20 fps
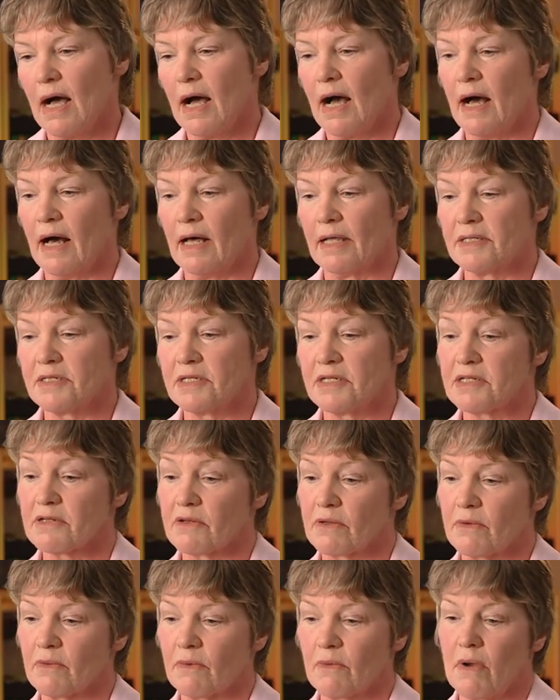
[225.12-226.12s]
And
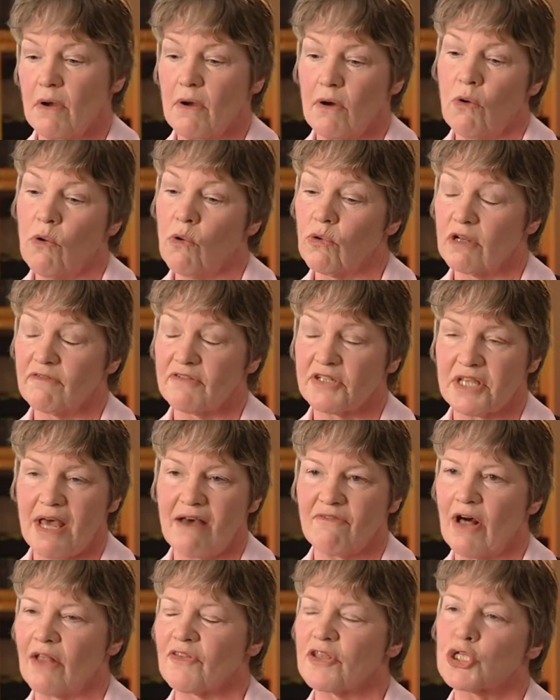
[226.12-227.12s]
all of us
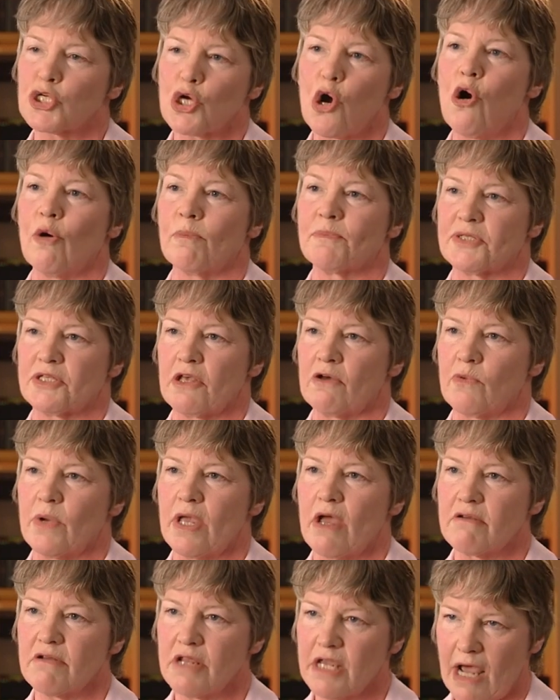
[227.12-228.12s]
have other jobs, so we
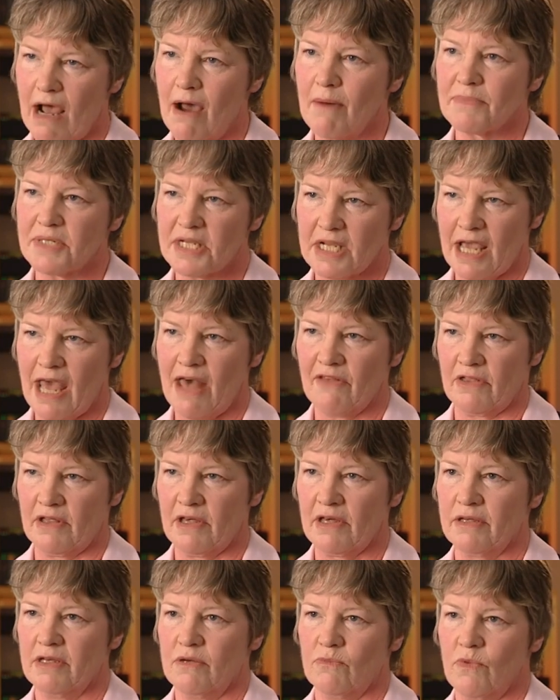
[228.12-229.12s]
only come
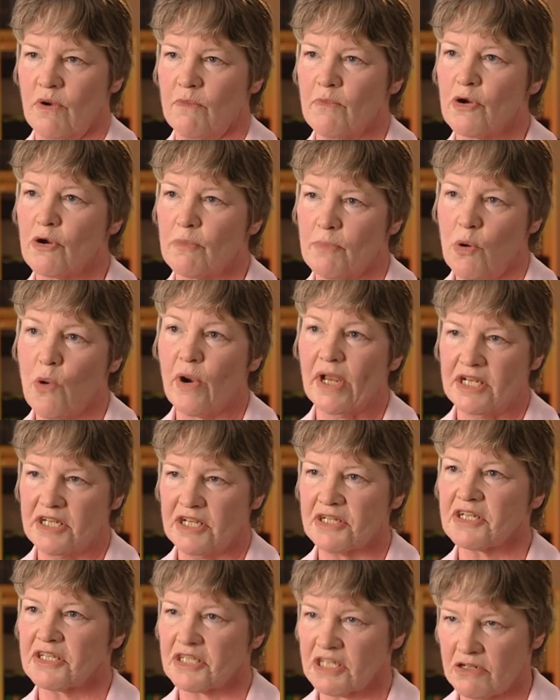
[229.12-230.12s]
together when we're
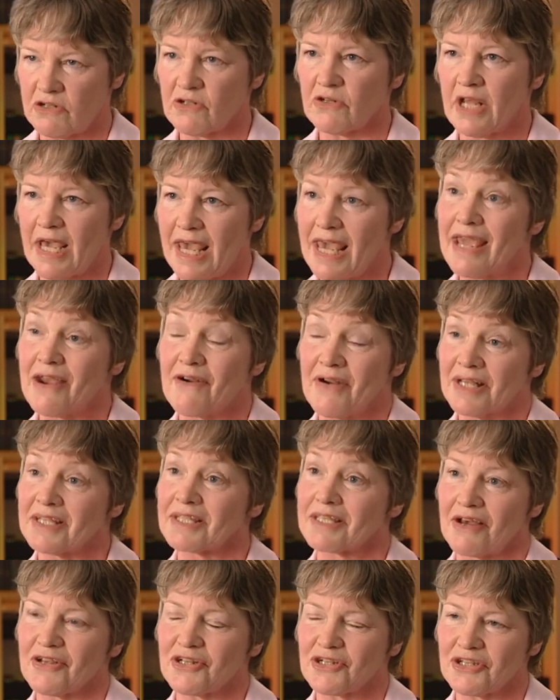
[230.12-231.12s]
appointed to sit on a hearing
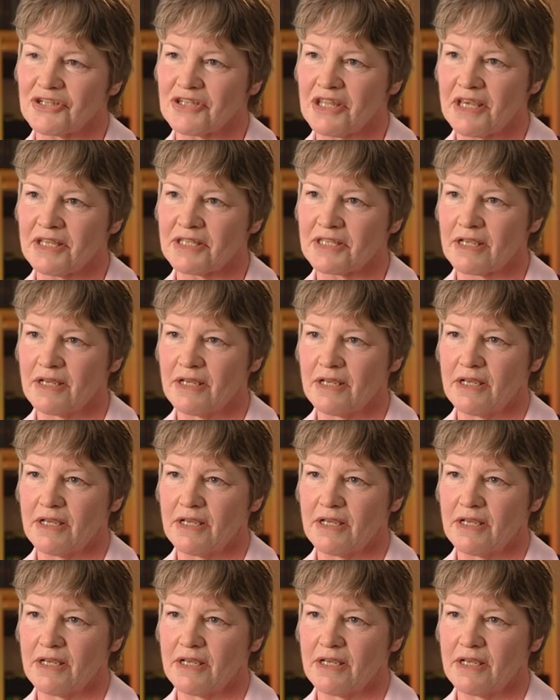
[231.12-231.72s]
such as this.